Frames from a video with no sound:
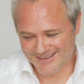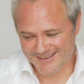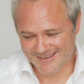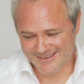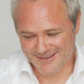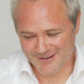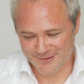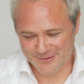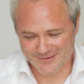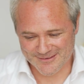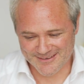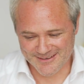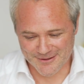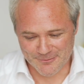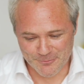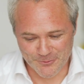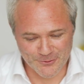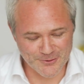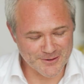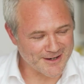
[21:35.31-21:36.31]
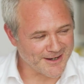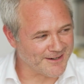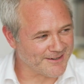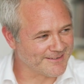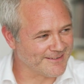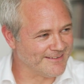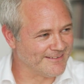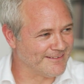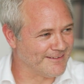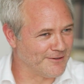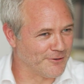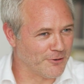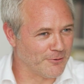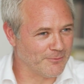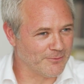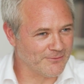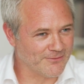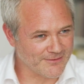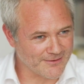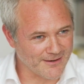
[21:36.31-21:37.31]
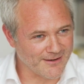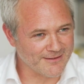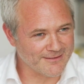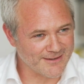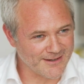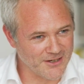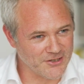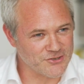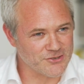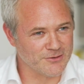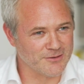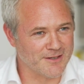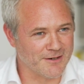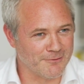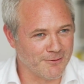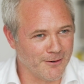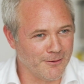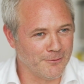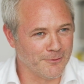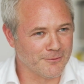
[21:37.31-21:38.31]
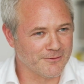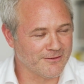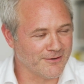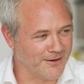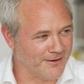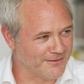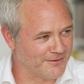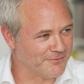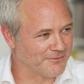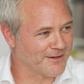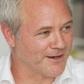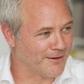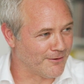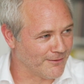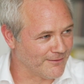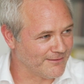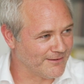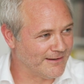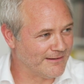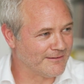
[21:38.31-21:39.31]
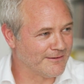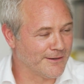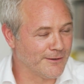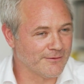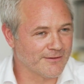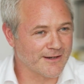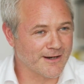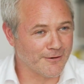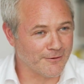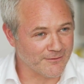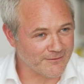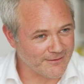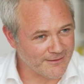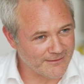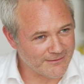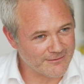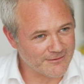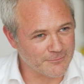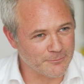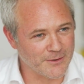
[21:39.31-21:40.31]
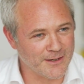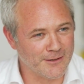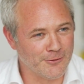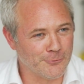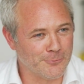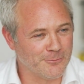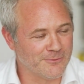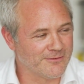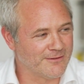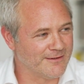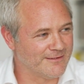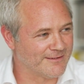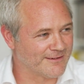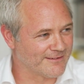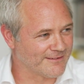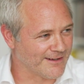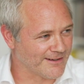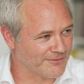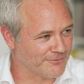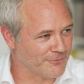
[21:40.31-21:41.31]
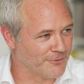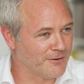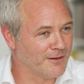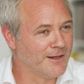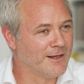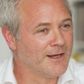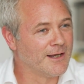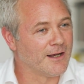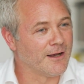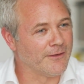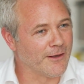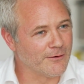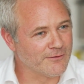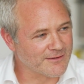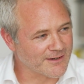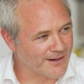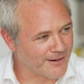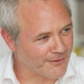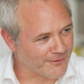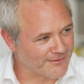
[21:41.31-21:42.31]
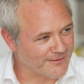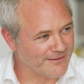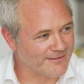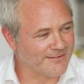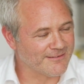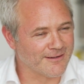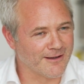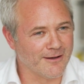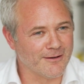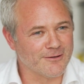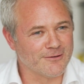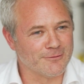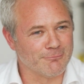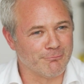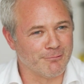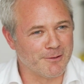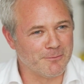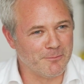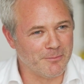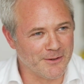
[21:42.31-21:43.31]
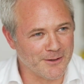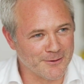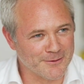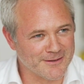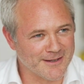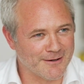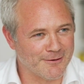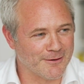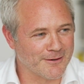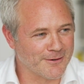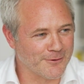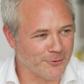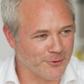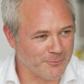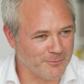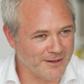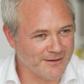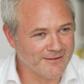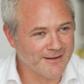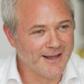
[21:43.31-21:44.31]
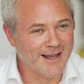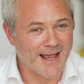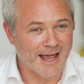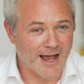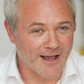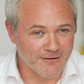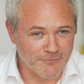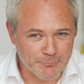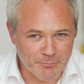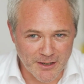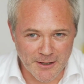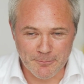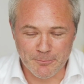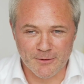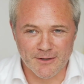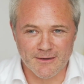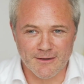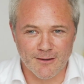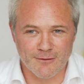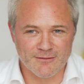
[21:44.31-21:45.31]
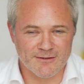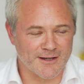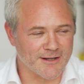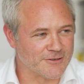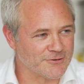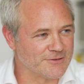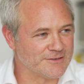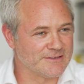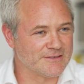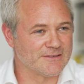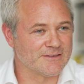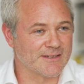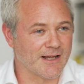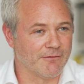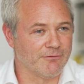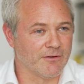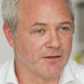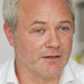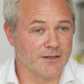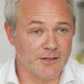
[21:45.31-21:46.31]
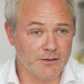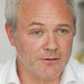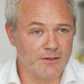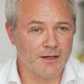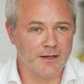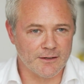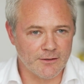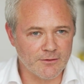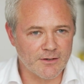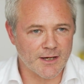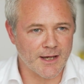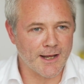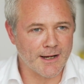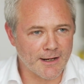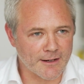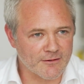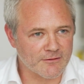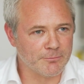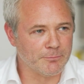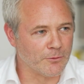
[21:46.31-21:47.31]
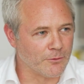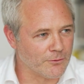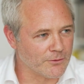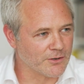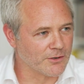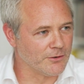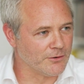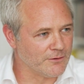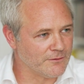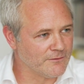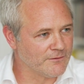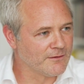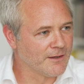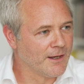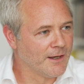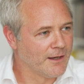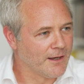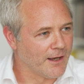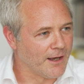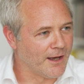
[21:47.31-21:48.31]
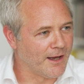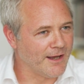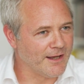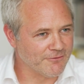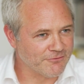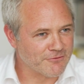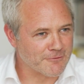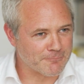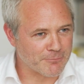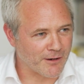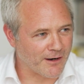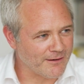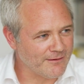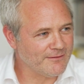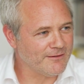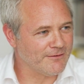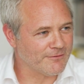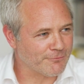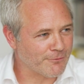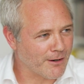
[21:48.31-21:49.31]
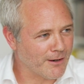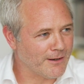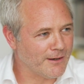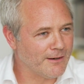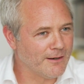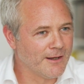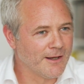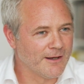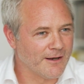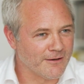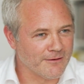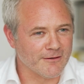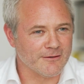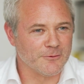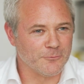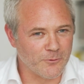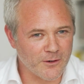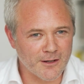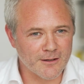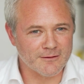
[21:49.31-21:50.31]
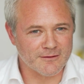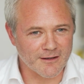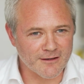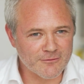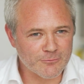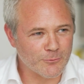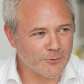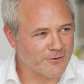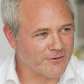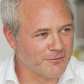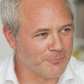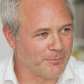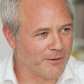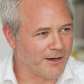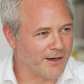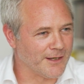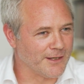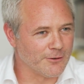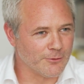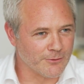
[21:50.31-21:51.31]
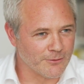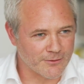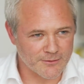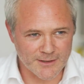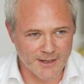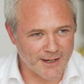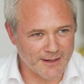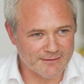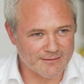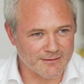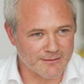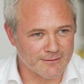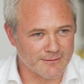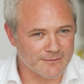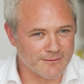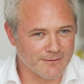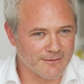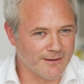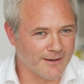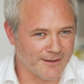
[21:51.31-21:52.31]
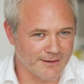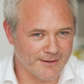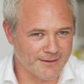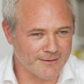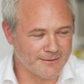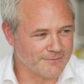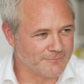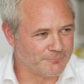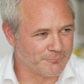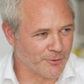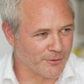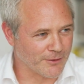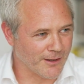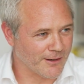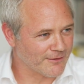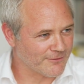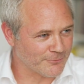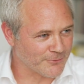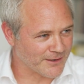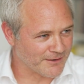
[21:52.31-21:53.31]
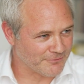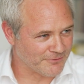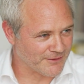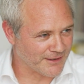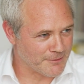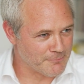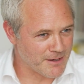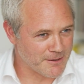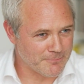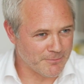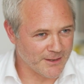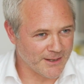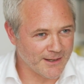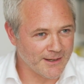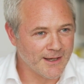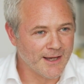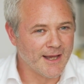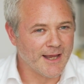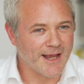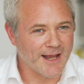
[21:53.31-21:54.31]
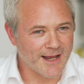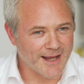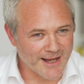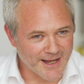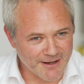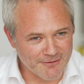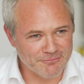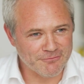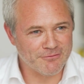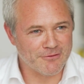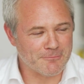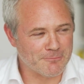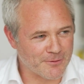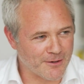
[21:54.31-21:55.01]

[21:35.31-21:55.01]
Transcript: those more countries in Europe start to issue their own alternative currencies, and those currencies to be enormously successful. And those currencies start to rebuild their economies as people in those countries discover that you can export goods if the price is right, and that the world does want to buy your excellent products, whatever they may be, if the